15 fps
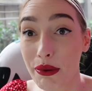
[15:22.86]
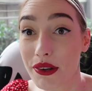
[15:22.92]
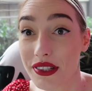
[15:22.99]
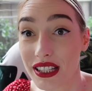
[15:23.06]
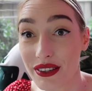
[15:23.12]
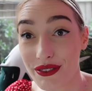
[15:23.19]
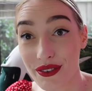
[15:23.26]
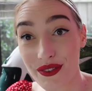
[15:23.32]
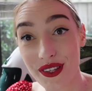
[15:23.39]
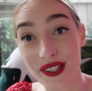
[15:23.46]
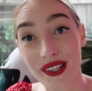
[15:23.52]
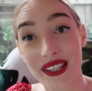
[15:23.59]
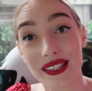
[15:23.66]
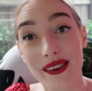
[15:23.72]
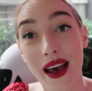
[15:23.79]
positive reviews
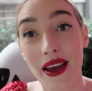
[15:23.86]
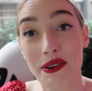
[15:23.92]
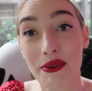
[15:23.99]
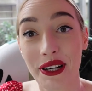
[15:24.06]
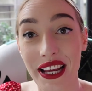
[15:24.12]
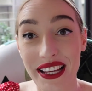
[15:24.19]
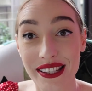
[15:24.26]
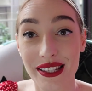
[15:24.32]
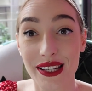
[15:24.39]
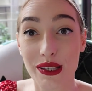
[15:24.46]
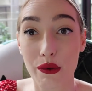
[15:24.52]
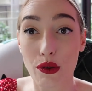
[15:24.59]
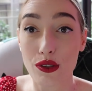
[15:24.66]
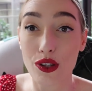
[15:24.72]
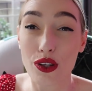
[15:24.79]
on this item on Etsy as
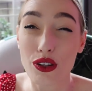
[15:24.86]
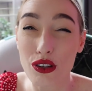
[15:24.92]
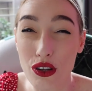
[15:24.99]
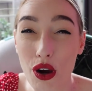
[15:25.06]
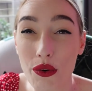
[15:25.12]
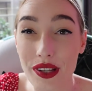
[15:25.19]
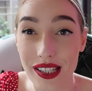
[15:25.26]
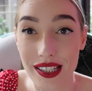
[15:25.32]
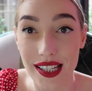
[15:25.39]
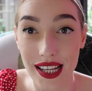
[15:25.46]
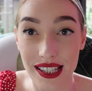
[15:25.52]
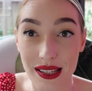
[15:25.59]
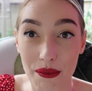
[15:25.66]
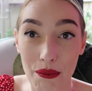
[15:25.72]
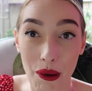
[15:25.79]
well, so you know it's a
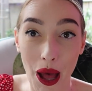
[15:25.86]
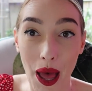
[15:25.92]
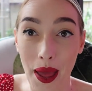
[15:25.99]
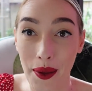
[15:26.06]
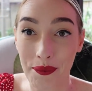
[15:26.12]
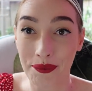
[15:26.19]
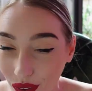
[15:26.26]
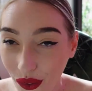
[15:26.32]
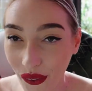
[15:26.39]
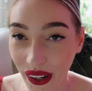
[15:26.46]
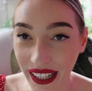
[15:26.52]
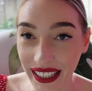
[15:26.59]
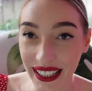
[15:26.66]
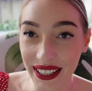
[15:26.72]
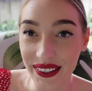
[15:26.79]
decent buy. All
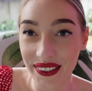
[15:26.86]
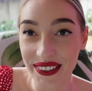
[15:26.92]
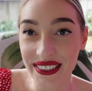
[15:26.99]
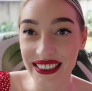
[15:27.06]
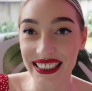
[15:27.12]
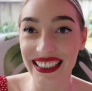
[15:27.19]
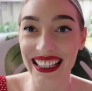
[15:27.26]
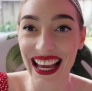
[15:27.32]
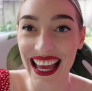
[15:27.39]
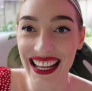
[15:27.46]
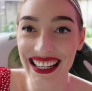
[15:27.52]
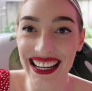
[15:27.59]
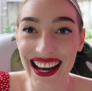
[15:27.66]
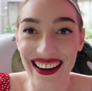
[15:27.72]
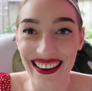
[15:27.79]
right, getting close to the
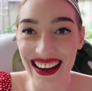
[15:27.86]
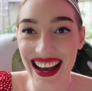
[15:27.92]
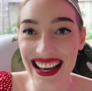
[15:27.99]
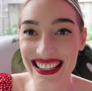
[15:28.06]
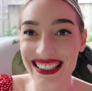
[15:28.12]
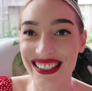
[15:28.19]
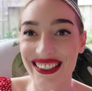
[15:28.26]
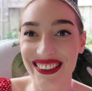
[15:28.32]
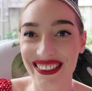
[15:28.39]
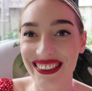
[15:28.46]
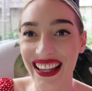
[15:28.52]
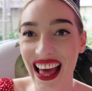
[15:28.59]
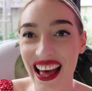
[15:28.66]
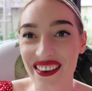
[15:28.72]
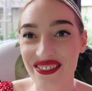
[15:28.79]
end now, guys, two
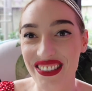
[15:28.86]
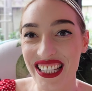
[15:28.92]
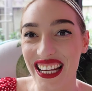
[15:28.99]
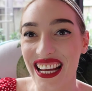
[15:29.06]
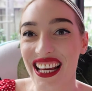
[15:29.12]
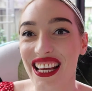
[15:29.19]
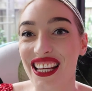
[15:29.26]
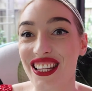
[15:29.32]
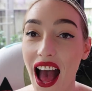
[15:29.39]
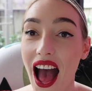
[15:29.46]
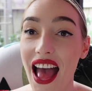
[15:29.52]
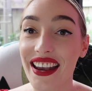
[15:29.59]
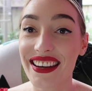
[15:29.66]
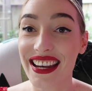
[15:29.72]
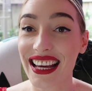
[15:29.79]
left.
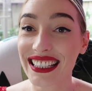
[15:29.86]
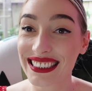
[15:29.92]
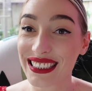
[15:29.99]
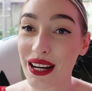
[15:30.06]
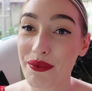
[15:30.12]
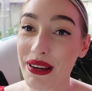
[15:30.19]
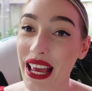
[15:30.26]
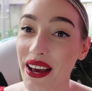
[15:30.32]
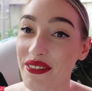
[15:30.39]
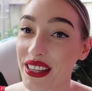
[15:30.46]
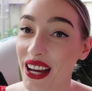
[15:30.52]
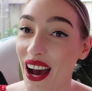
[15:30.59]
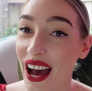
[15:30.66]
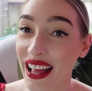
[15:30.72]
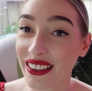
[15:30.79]
Next up, we have
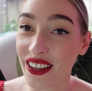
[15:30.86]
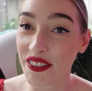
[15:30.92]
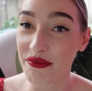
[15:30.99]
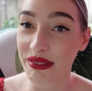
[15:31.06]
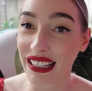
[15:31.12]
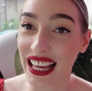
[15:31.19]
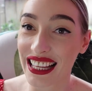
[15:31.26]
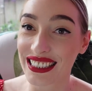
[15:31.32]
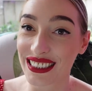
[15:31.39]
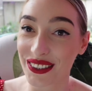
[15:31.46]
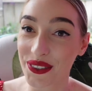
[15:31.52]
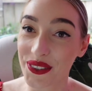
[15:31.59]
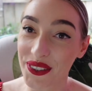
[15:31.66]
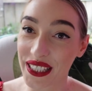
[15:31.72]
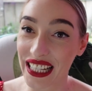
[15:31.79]
the I Love Plants
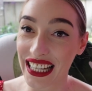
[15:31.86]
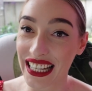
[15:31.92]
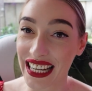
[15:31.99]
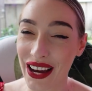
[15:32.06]
Oodie.